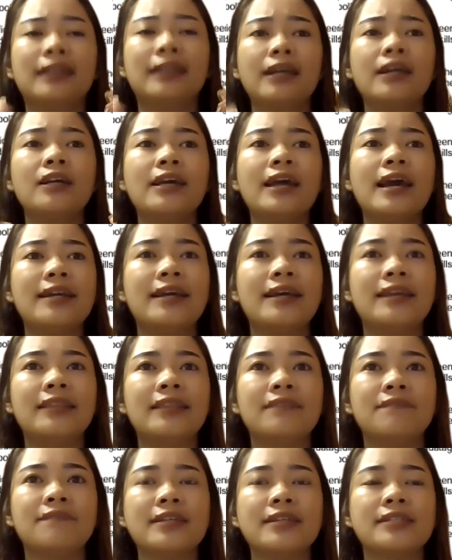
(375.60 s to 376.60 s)
it clearly
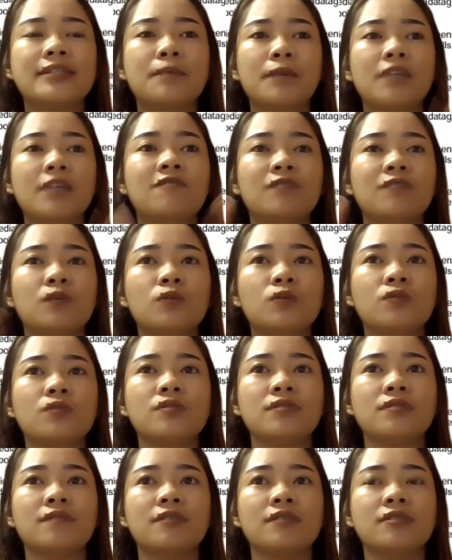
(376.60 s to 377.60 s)
identifies the main
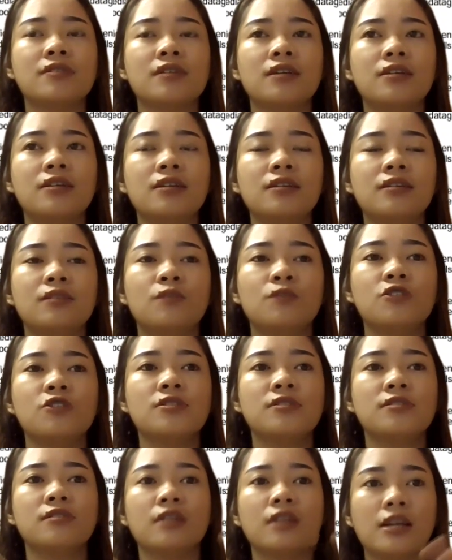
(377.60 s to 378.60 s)
focus of the study,
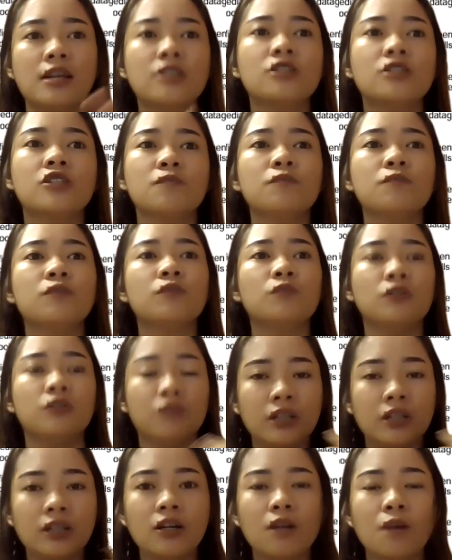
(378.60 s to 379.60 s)
which is the relationship
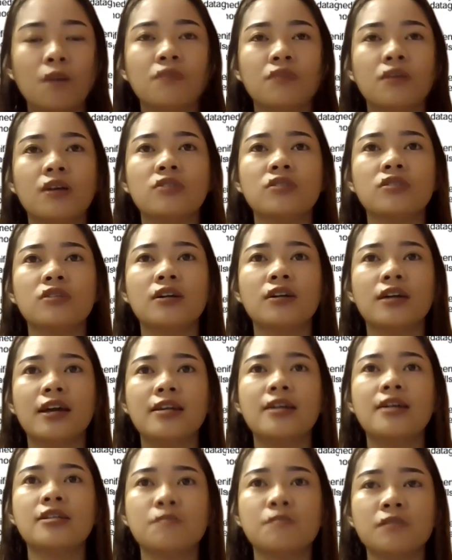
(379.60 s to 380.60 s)
between reading comprehension
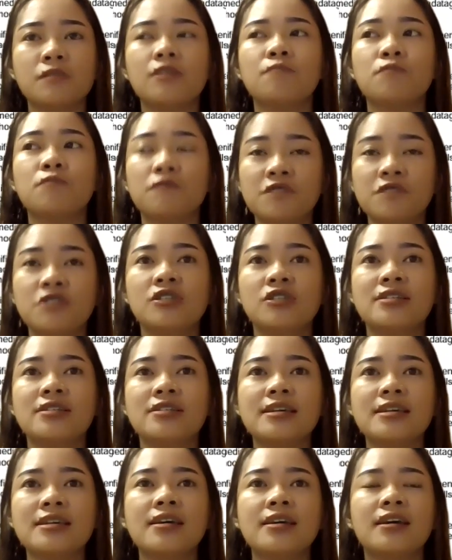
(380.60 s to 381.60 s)
and arithmetic
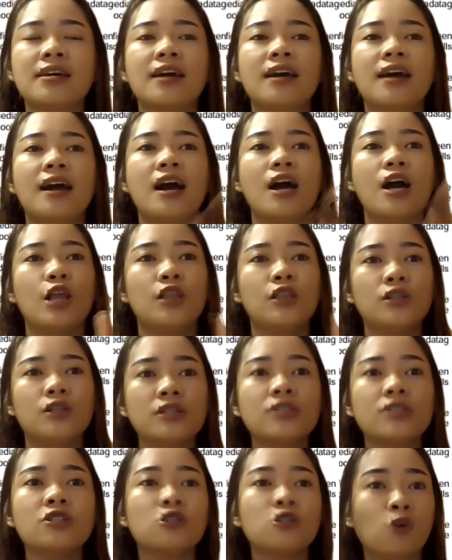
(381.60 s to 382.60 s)
proficiency. The
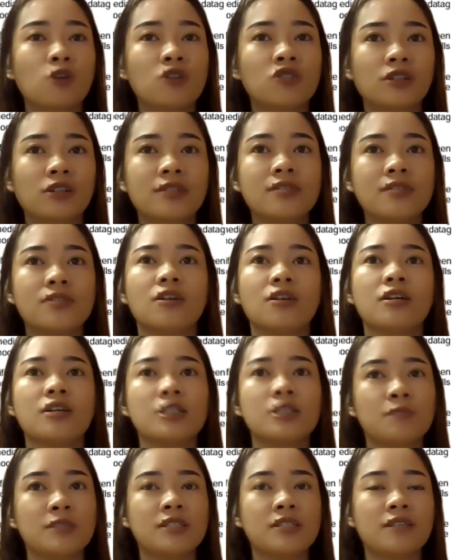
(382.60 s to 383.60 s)
research questions
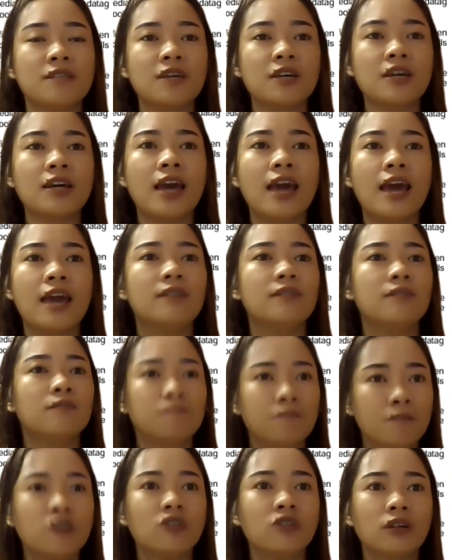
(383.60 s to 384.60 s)
are specific
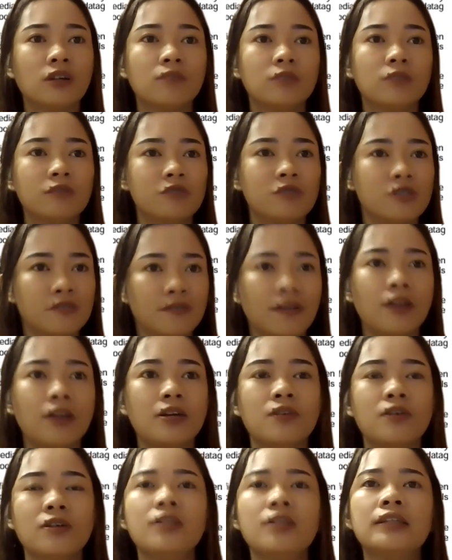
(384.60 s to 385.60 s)
and measurable, which is
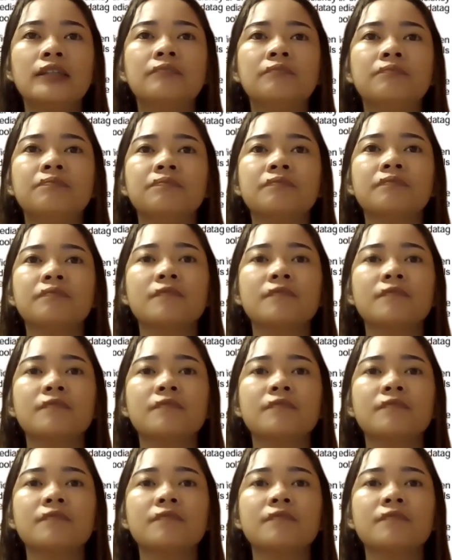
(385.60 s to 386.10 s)
very good.